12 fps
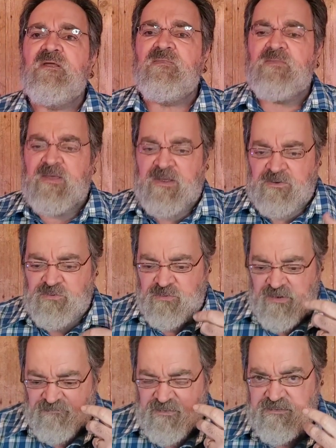And then
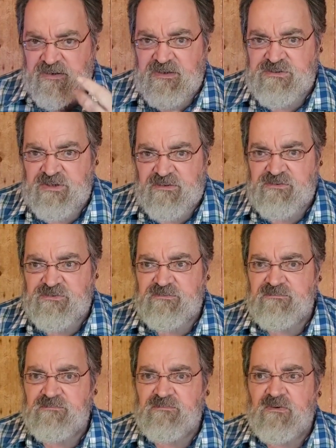you have the
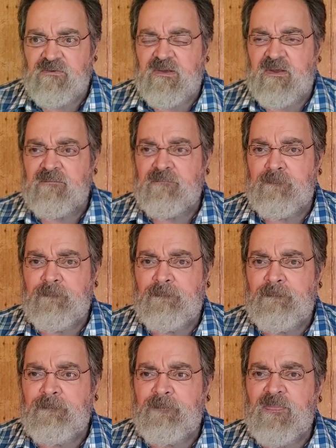teachings. Okay.
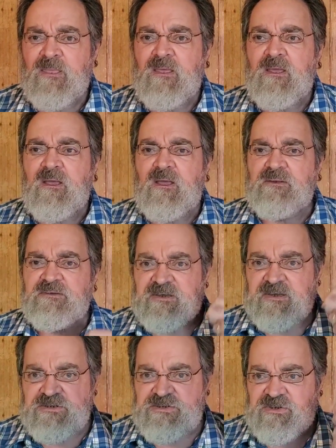The
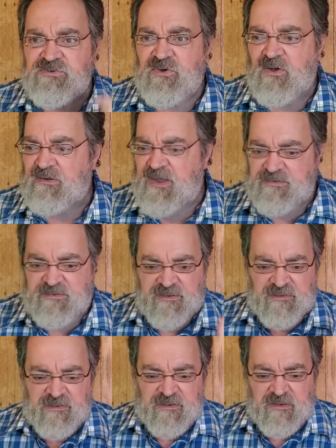teachings are like
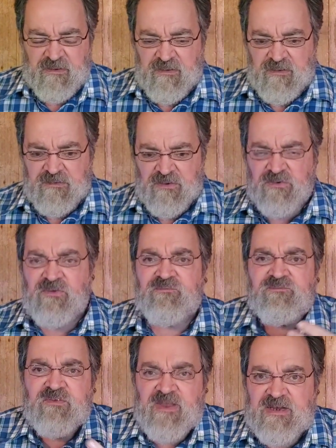the
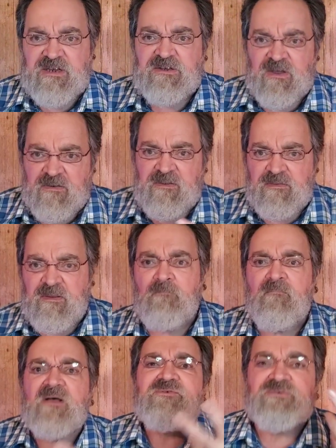flesh, the
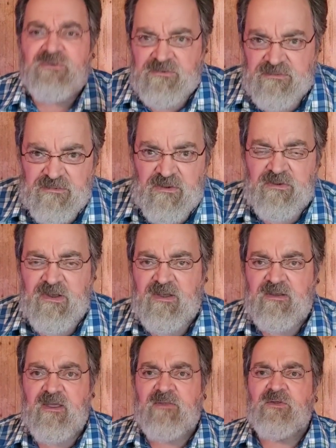muscle,
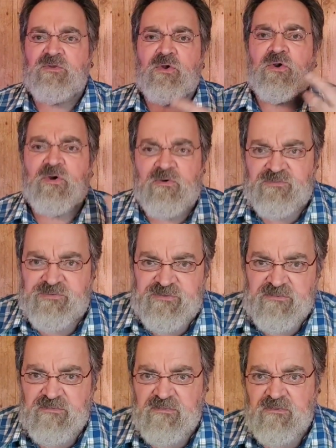okay, and the
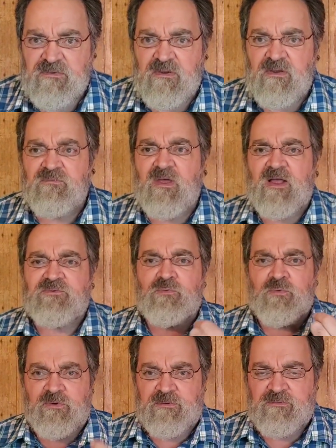nerves of God's
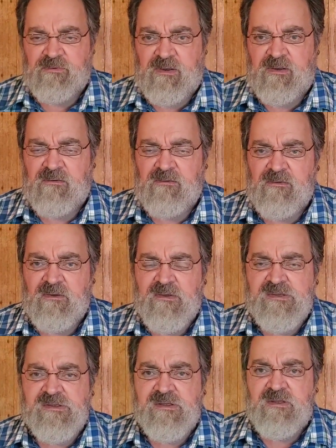word, okay?
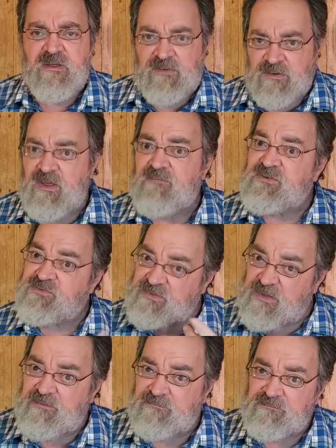And then you have the
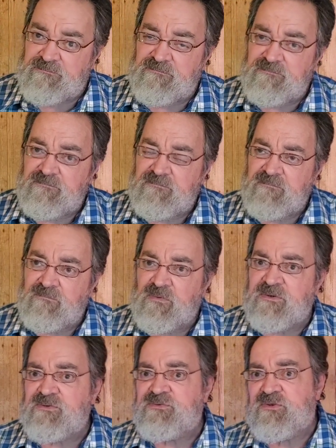skin.
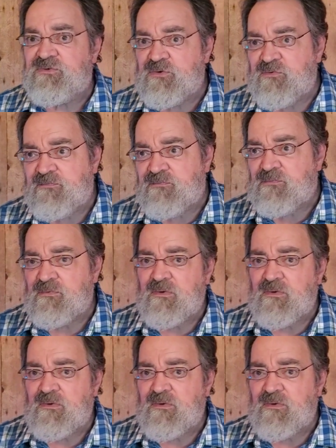What does it do?